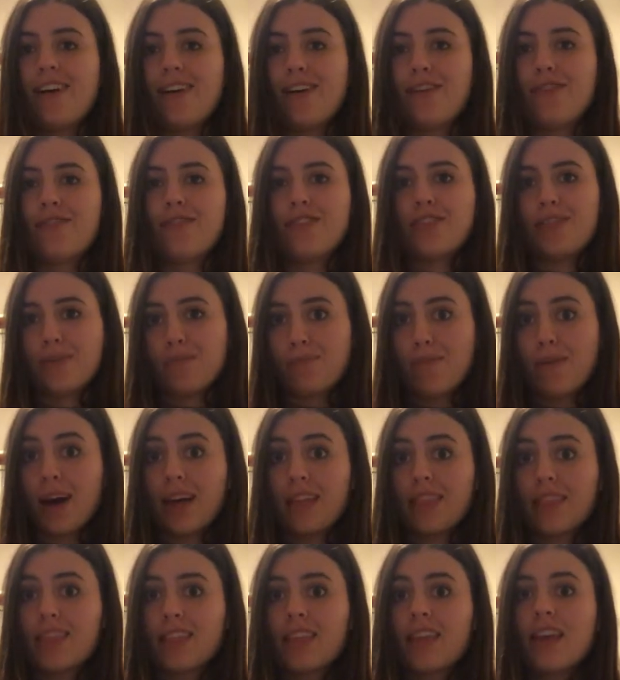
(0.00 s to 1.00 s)
of the
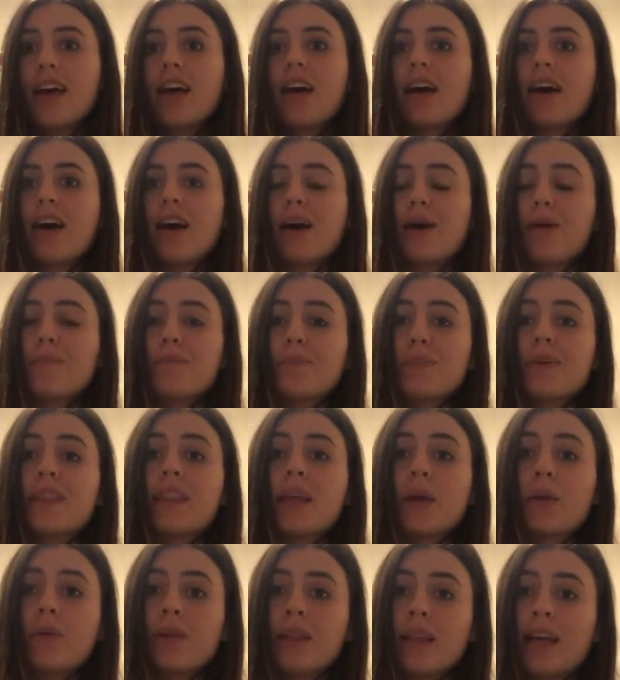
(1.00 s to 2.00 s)
month, but
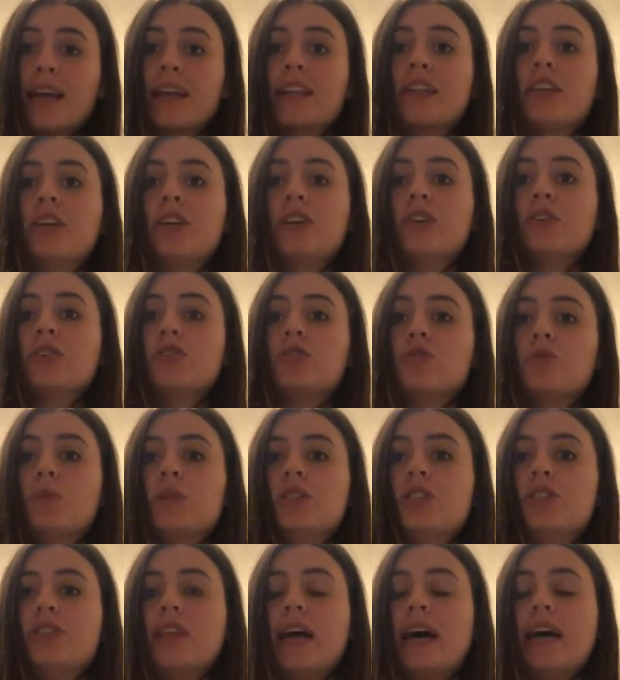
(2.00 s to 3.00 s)
they would like to
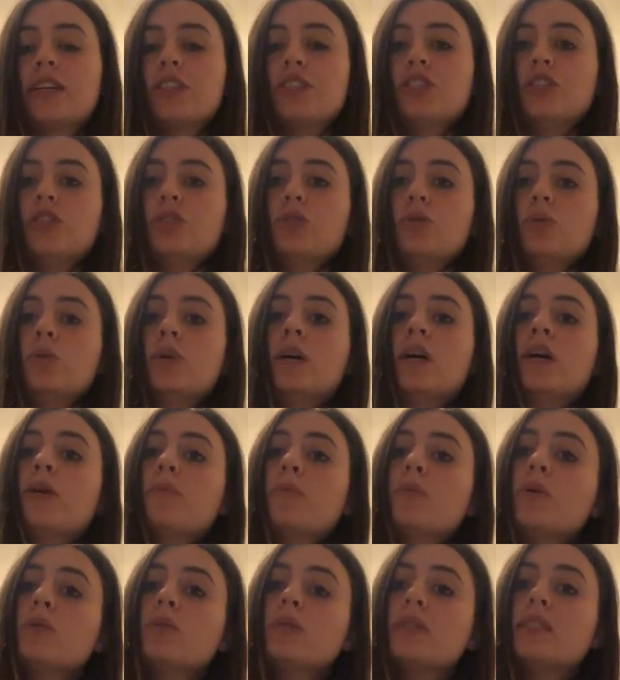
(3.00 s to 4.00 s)
switch that to
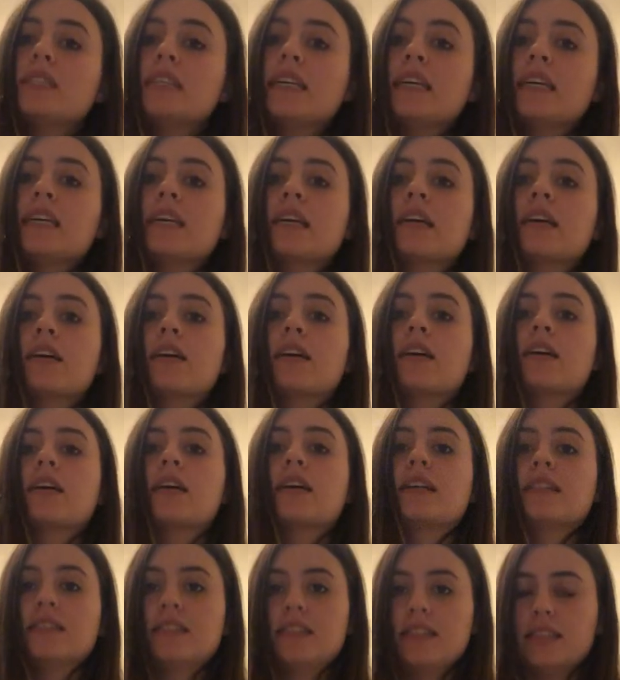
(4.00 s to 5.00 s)
posting
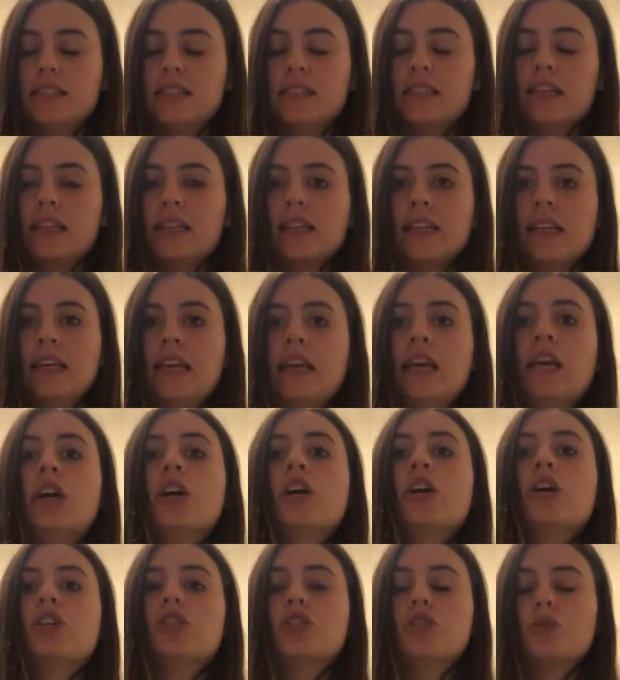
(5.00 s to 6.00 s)
consistently
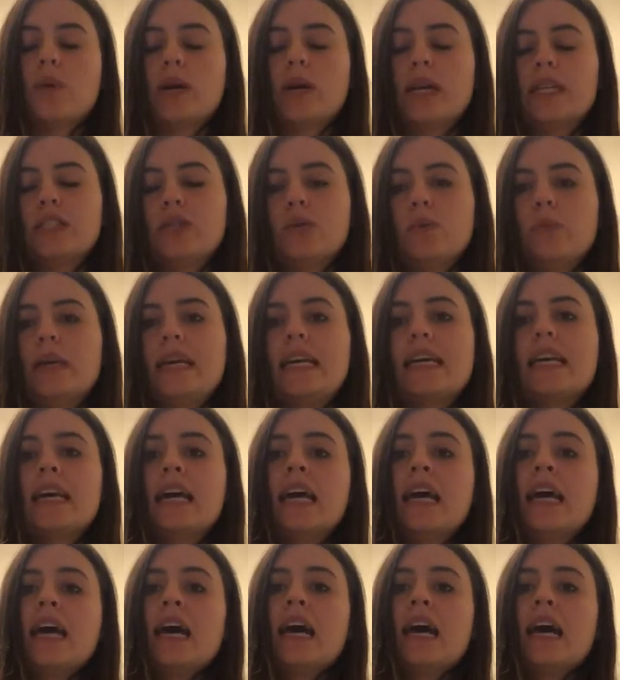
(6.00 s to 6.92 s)
twice a week.